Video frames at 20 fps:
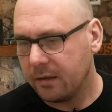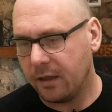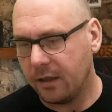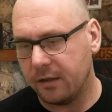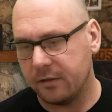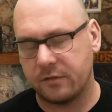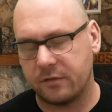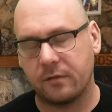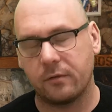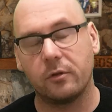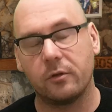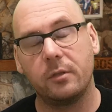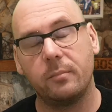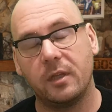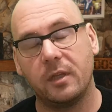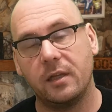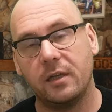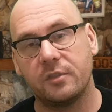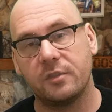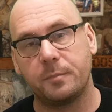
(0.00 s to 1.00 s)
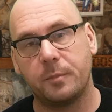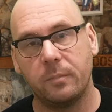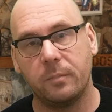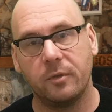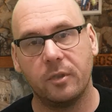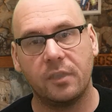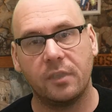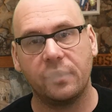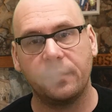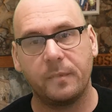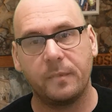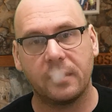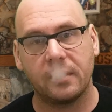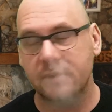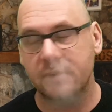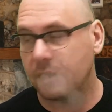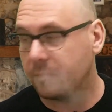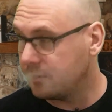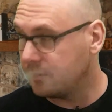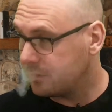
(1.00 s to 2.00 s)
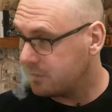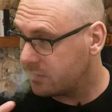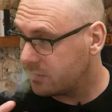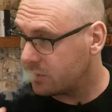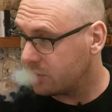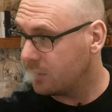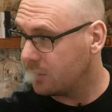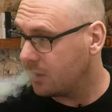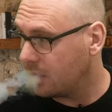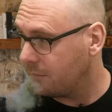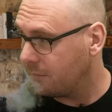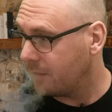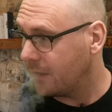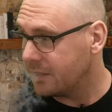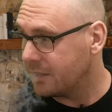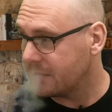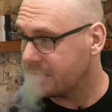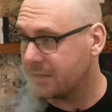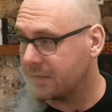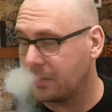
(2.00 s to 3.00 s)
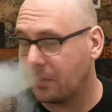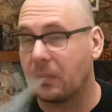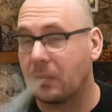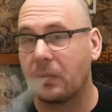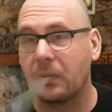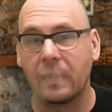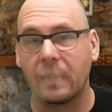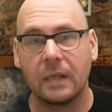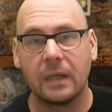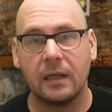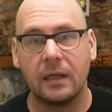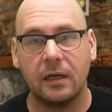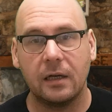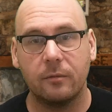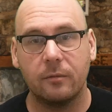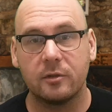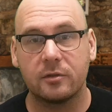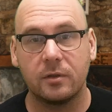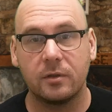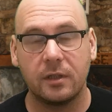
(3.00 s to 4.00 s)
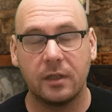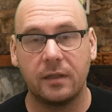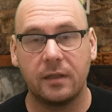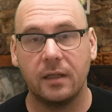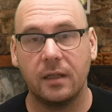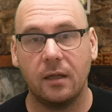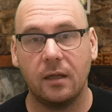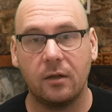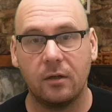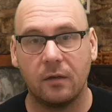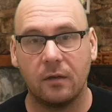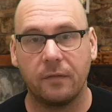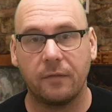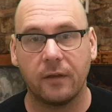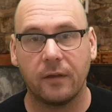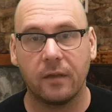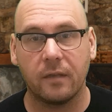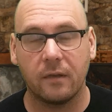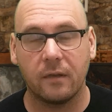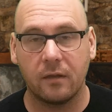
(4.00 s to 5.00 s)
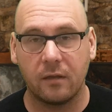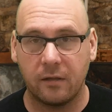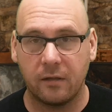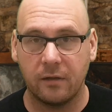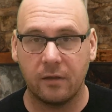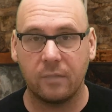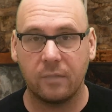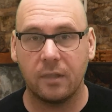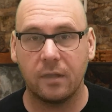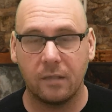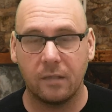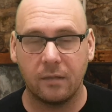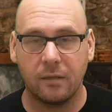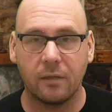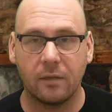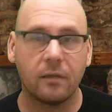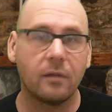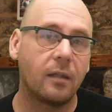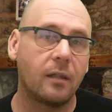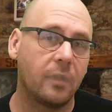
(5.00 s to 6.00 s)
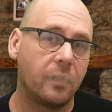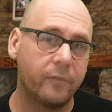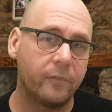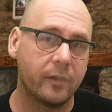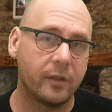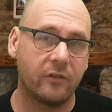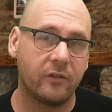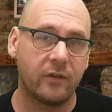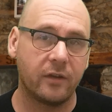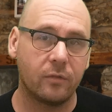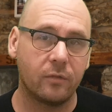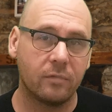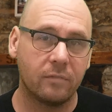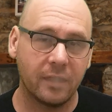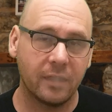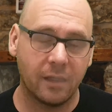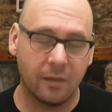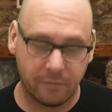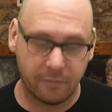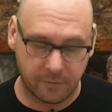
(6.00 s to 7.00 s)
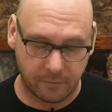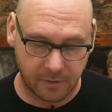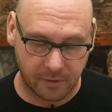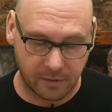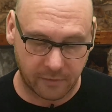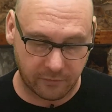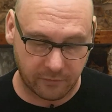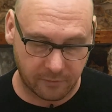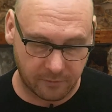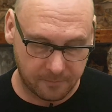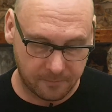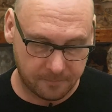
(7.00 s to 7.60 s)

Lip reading: has thrown me, that has put me off, because I was so convinced I was going to take that off there and tell you that I've had zero leaking from this.